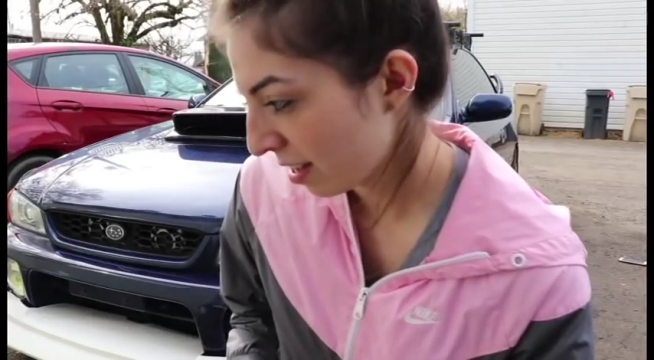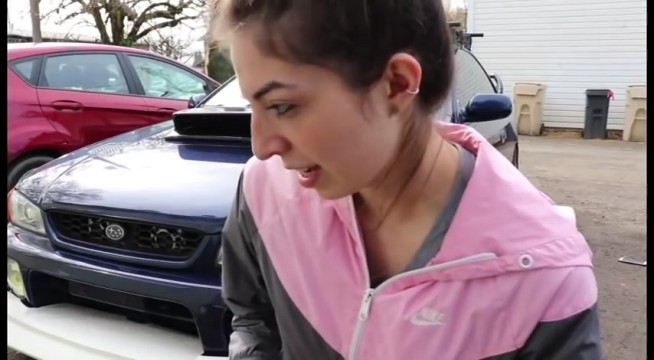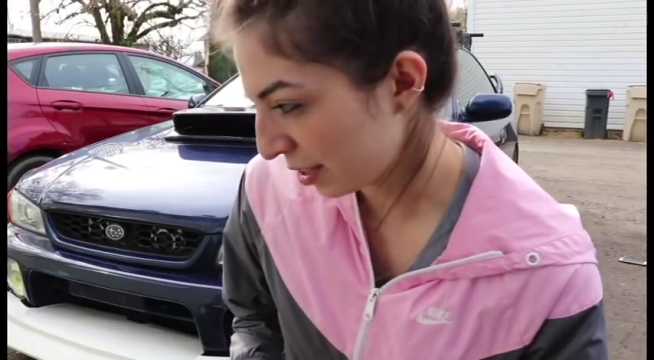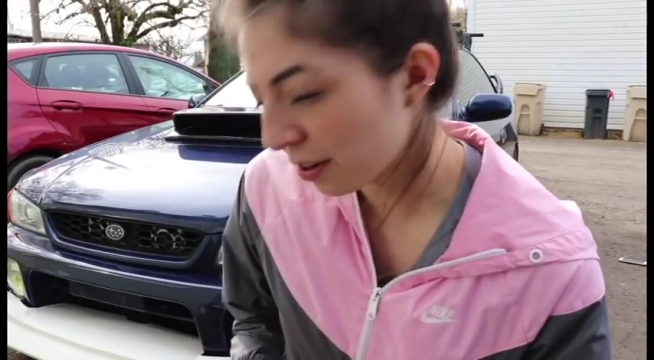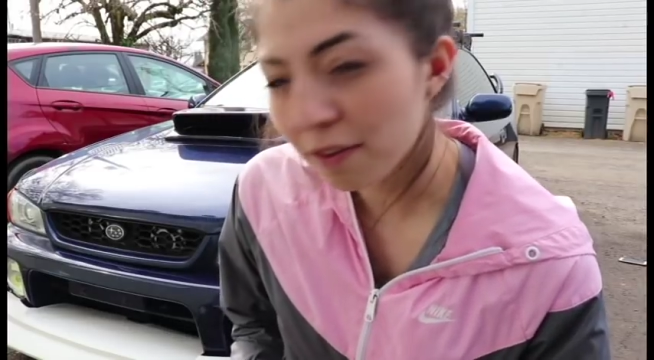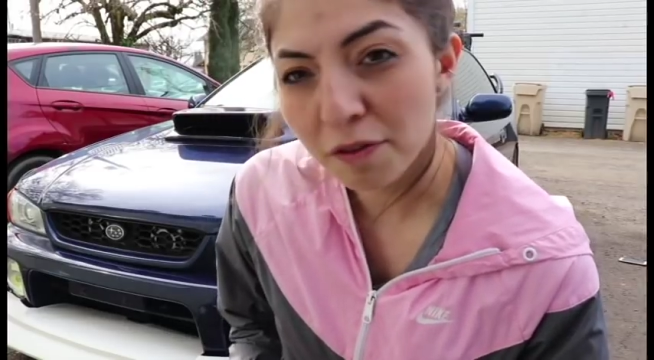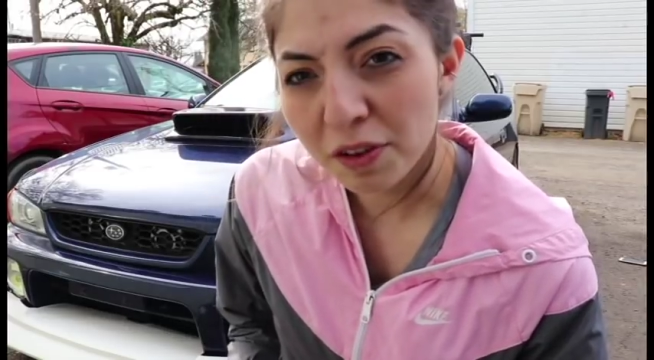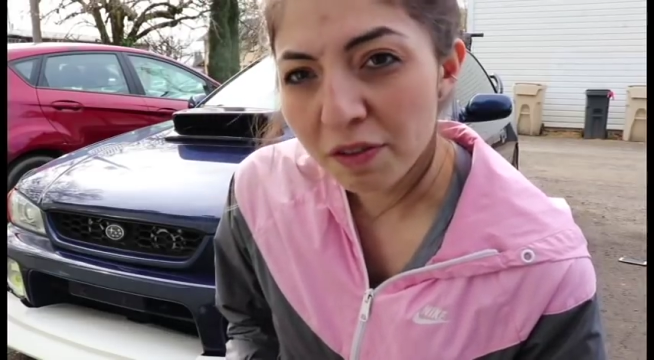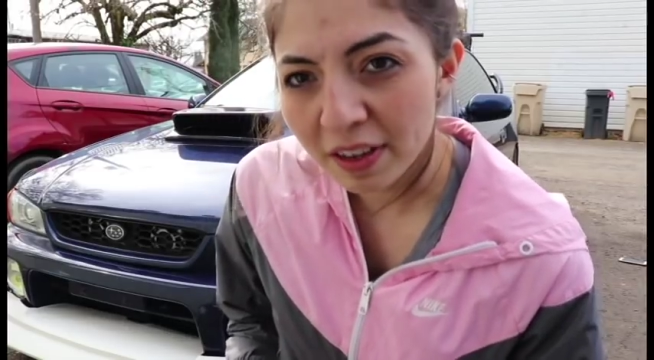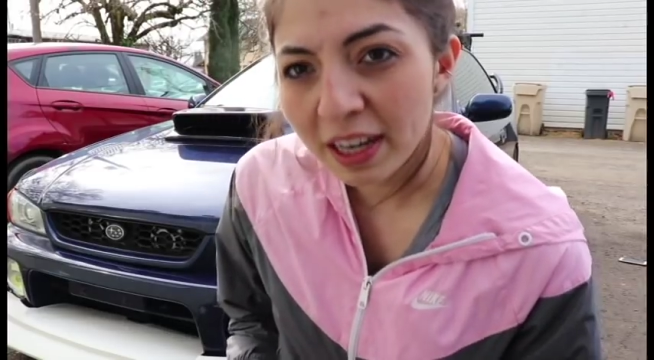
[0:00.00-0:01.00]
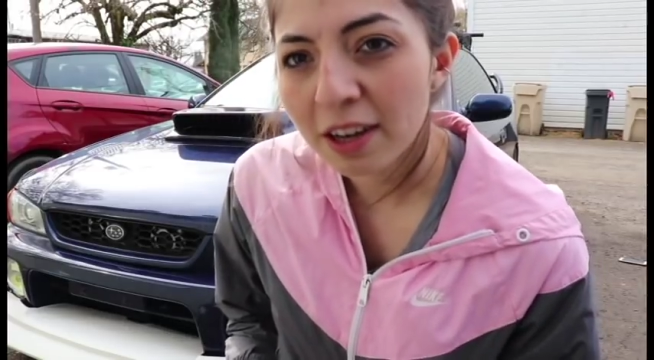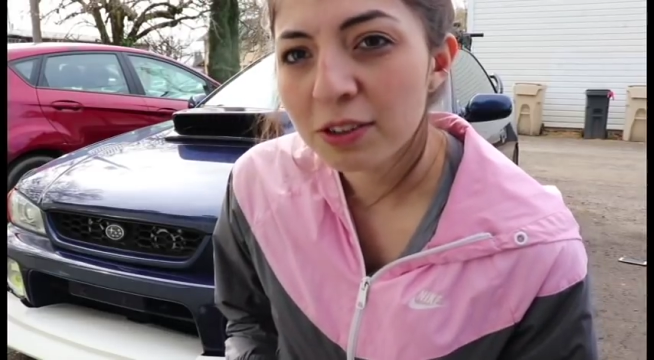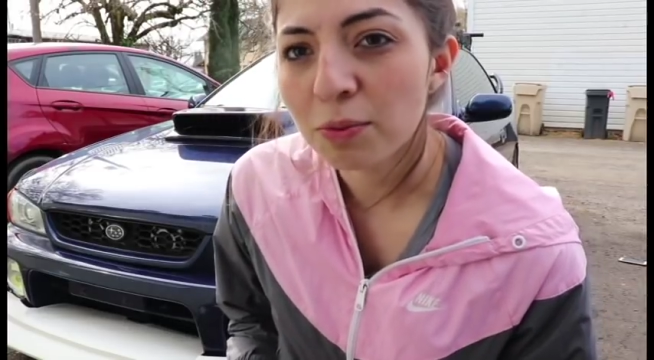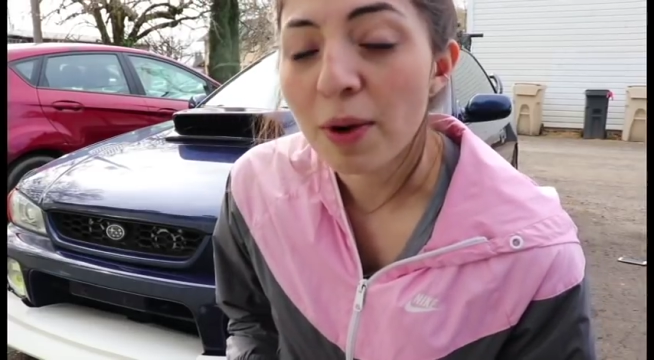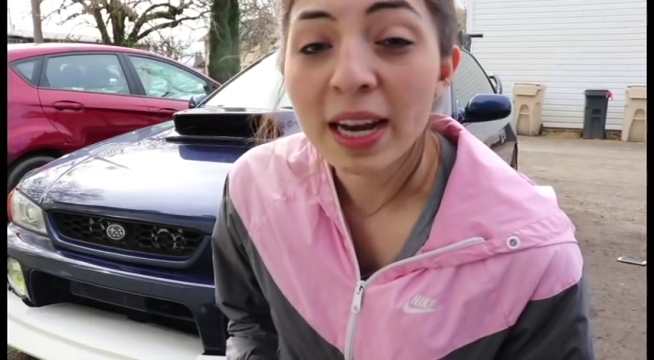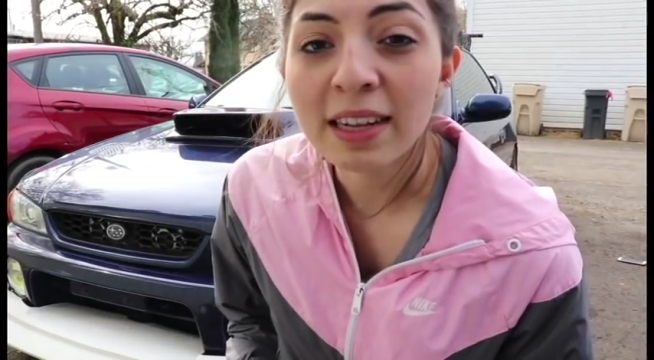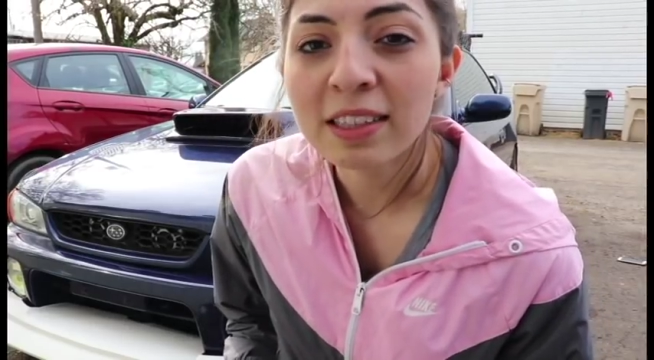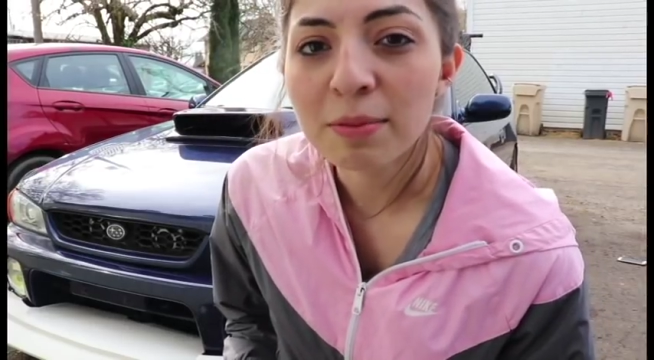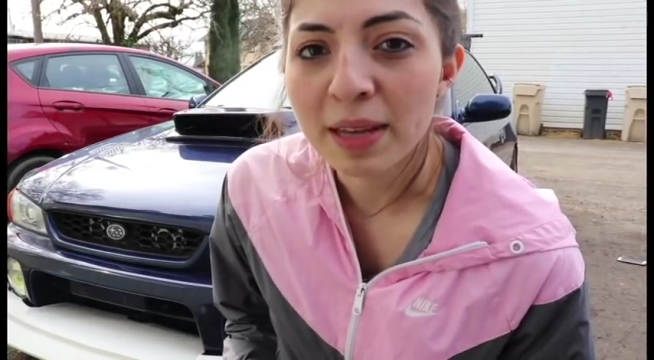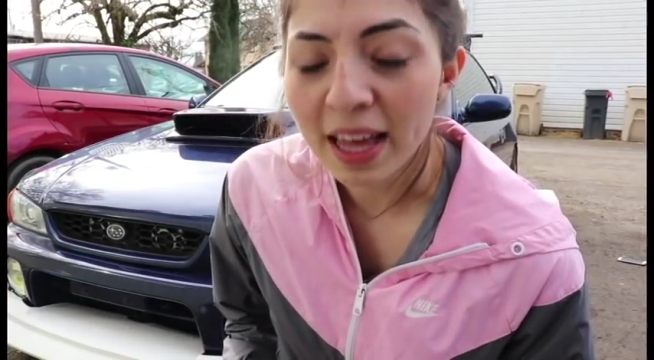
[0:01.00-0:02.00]
I do have a few videos waiting
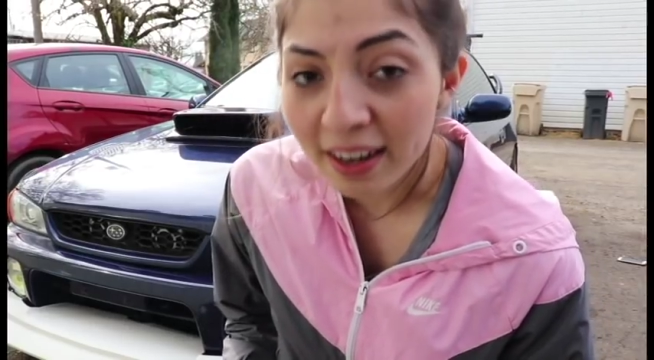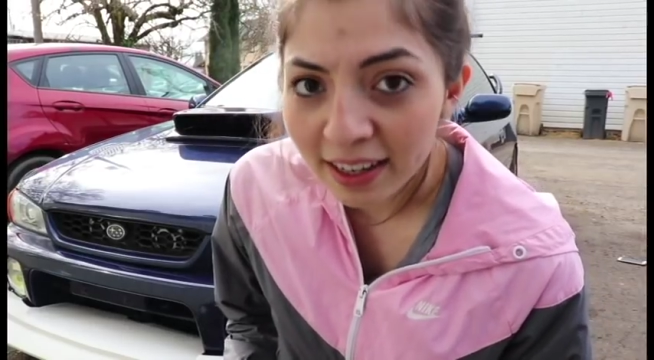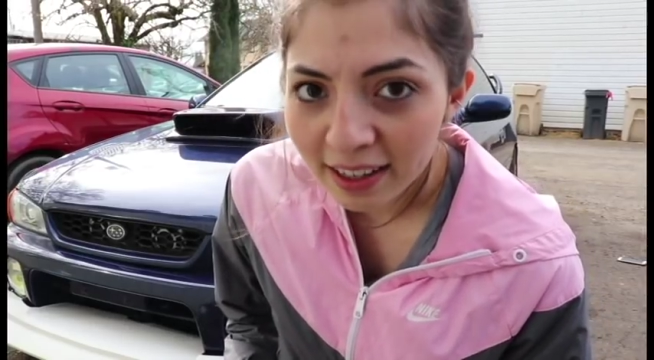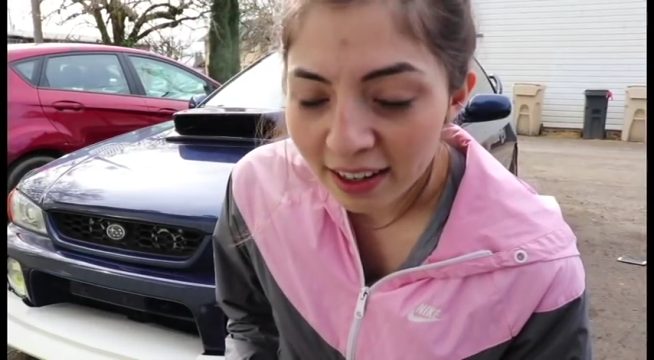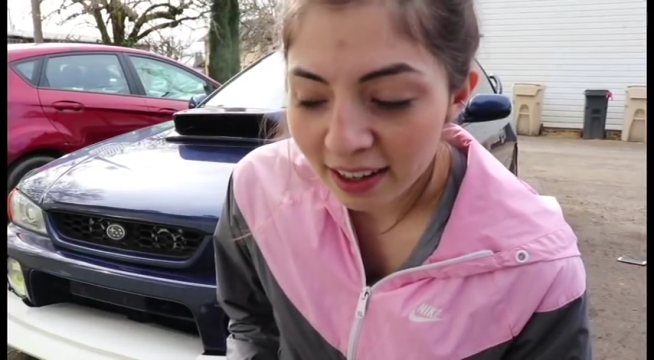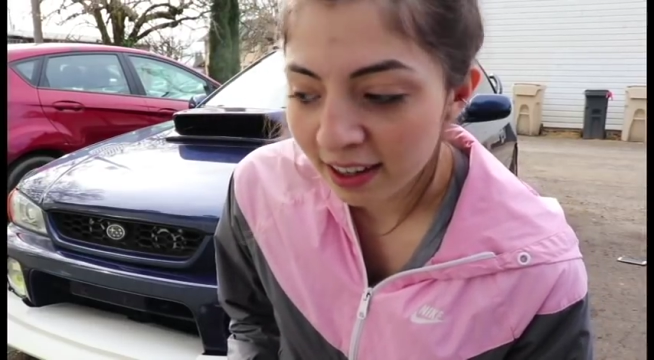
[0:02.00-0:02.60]
to be edited.